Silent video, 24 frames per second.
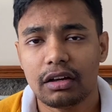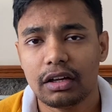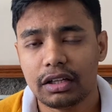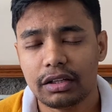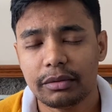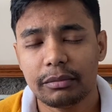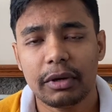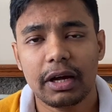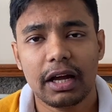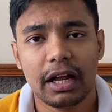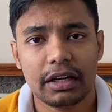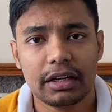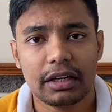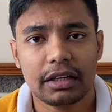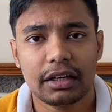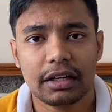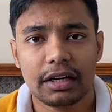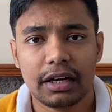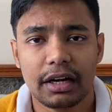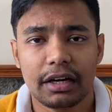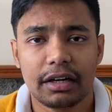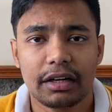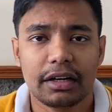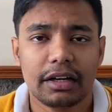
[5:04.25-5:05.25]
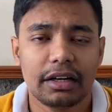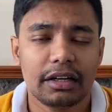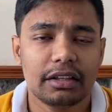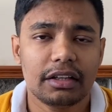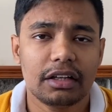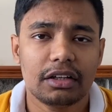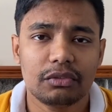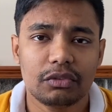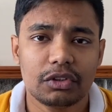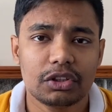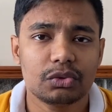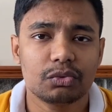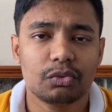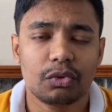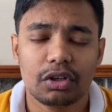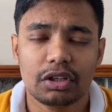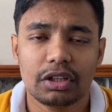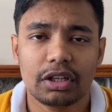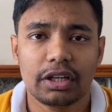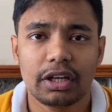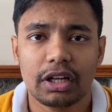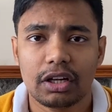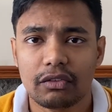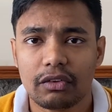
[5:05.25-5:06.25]
in my undergrad, right? That was what the
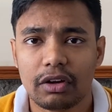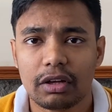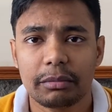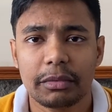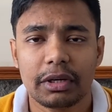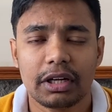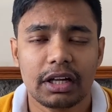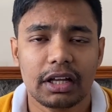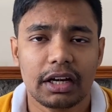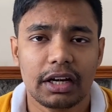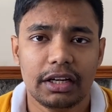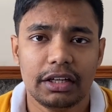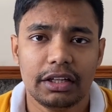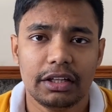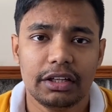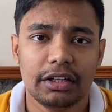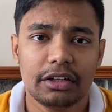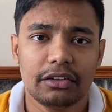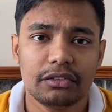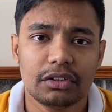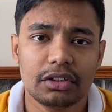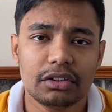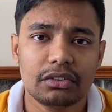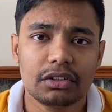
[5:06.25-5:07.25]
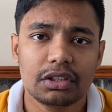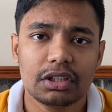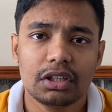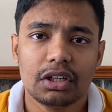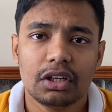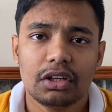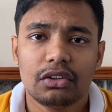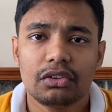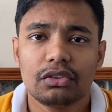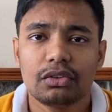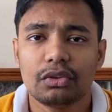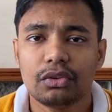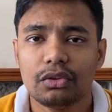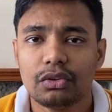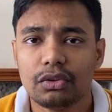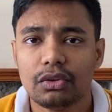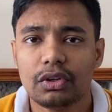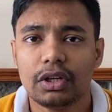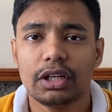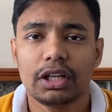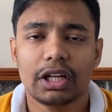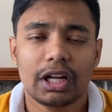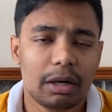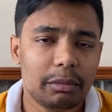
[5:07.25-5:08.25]
requirement criteria was. So
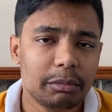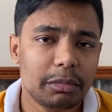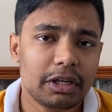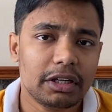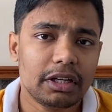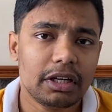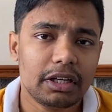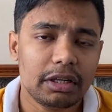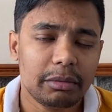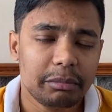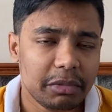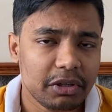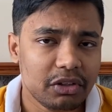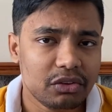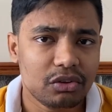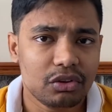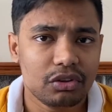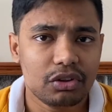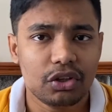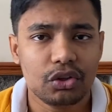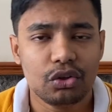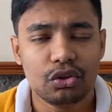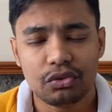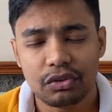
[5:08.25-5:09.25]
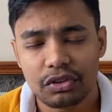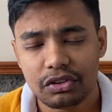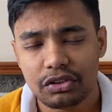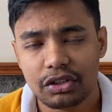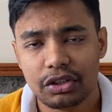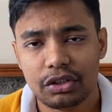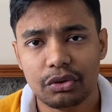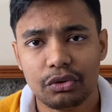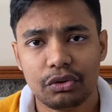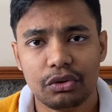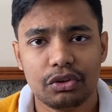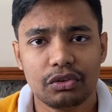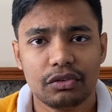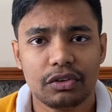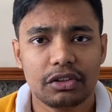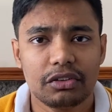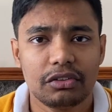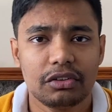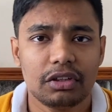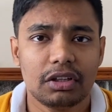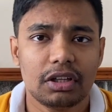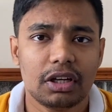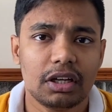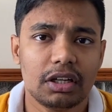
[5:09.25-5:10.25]
it completely depends on the university to
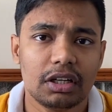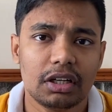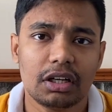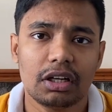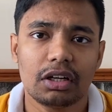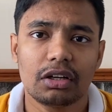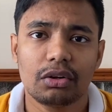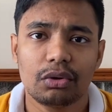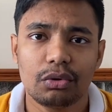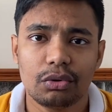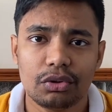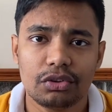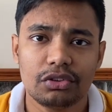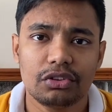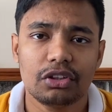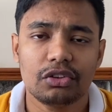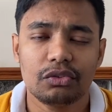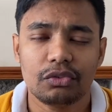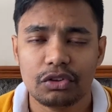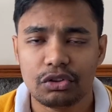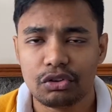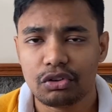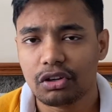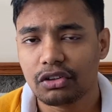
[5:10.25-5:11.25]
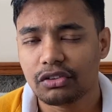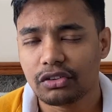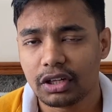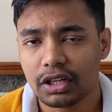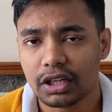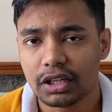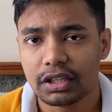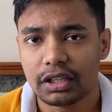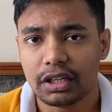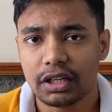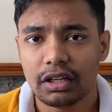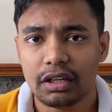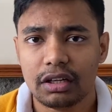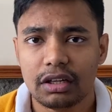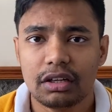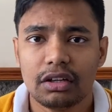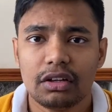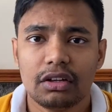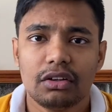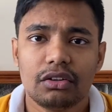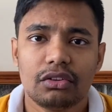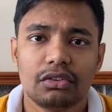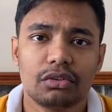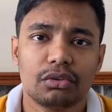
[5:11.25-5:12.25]
university and courses which you are selecting.
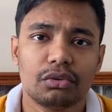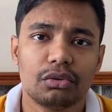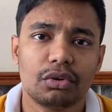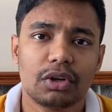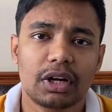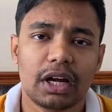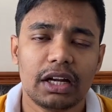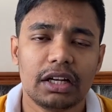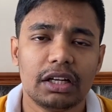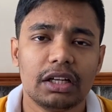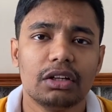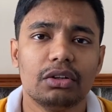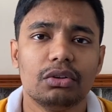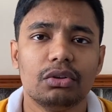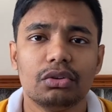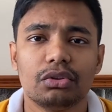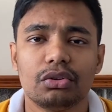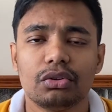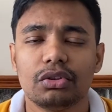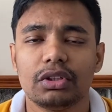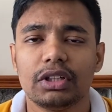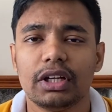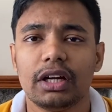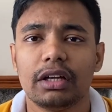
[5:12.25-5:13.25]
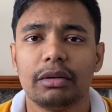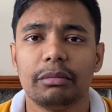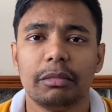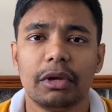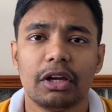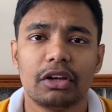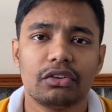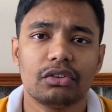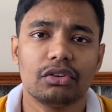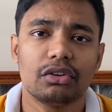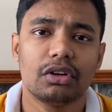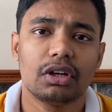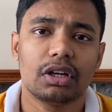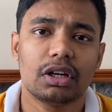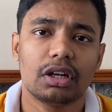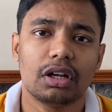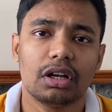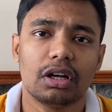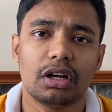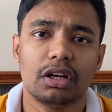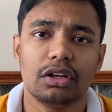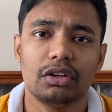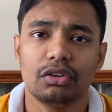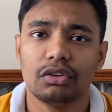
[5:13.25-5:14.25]
So kindly go through that, make
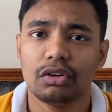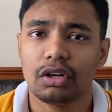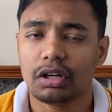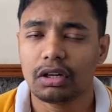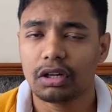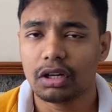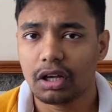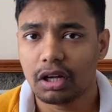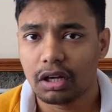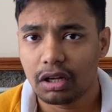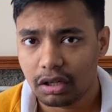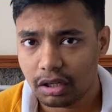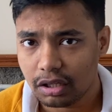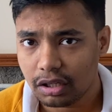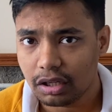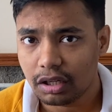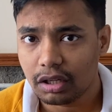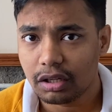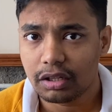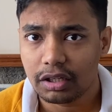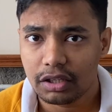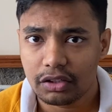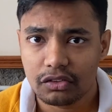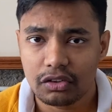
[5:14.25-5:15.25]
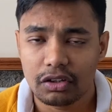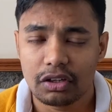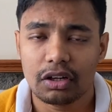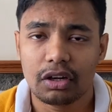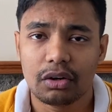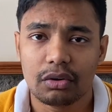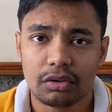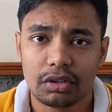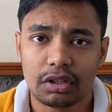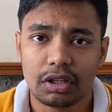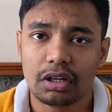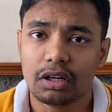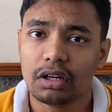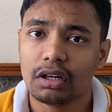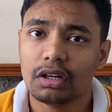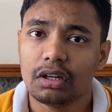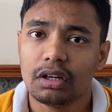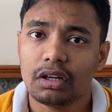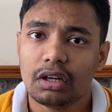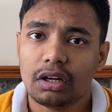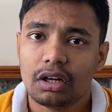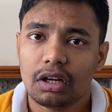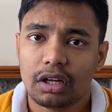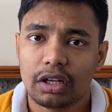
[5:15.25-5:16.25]
sure you are reaching out the
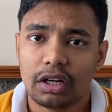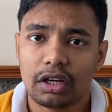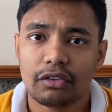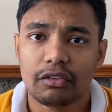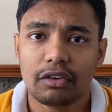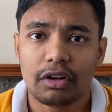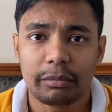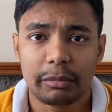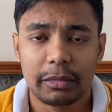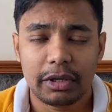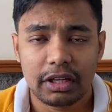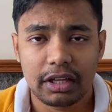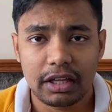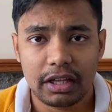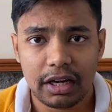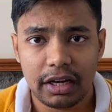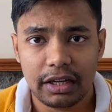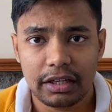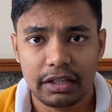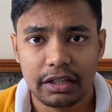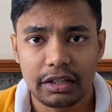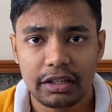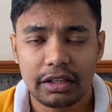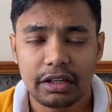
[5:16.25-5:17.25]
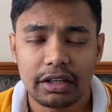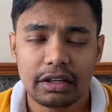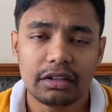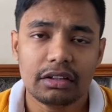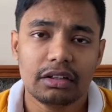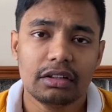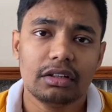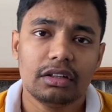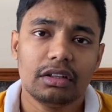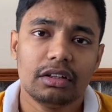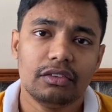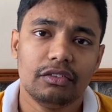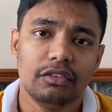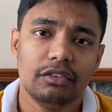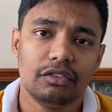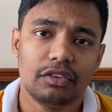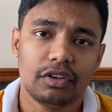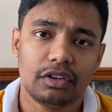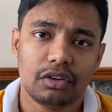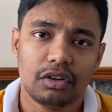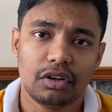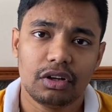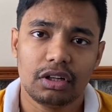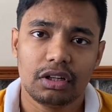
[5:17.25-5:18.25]
requirement criteria. If at
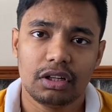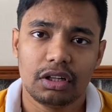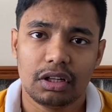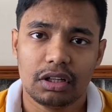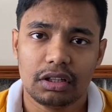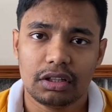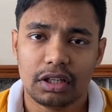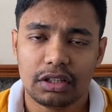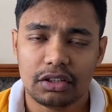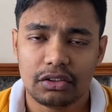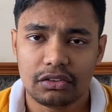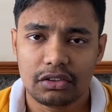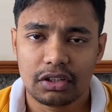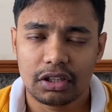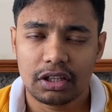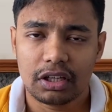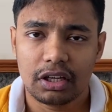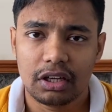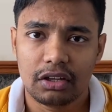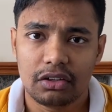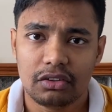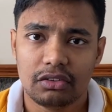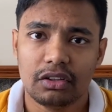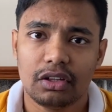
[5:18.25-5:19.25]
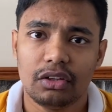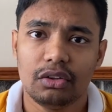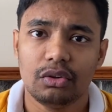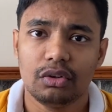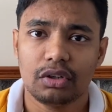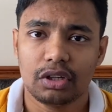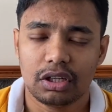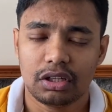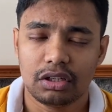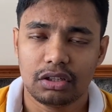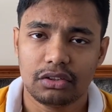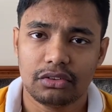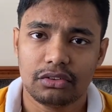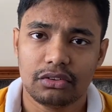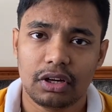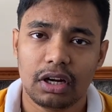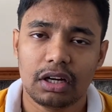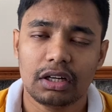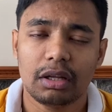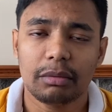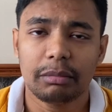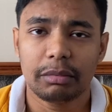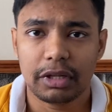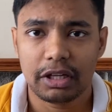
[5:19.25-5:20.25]
all that is the case, then you can start
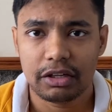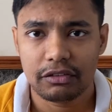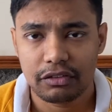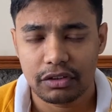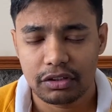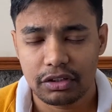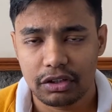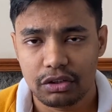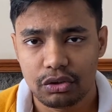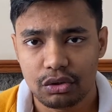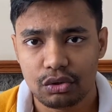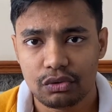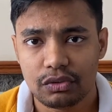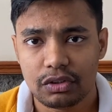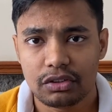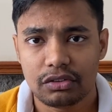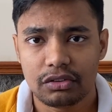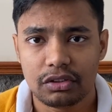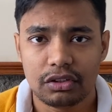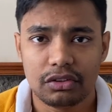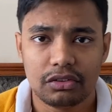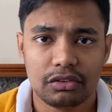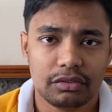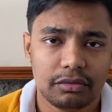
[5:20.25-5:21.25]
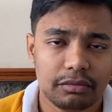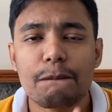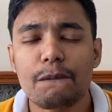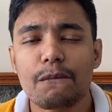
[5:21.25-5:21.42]
applying for the universities.